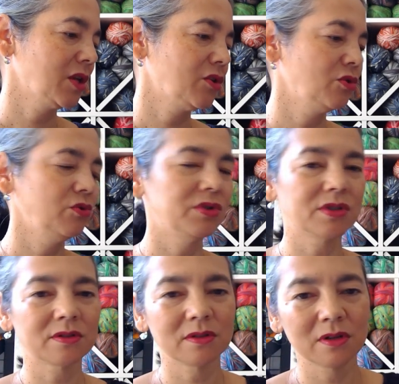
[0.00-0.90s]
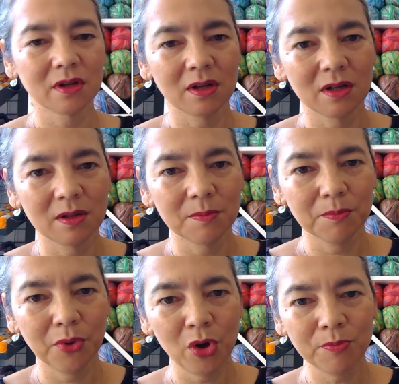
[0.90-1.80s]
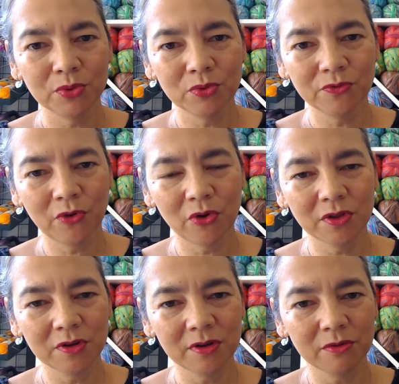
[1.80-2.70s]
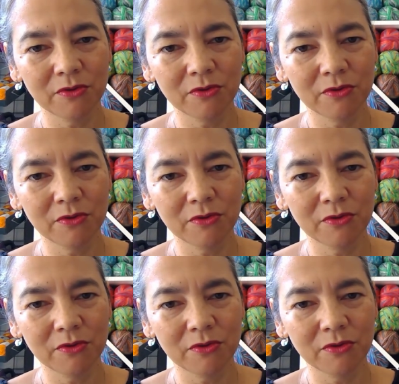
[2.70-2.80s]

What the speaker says: use purple for the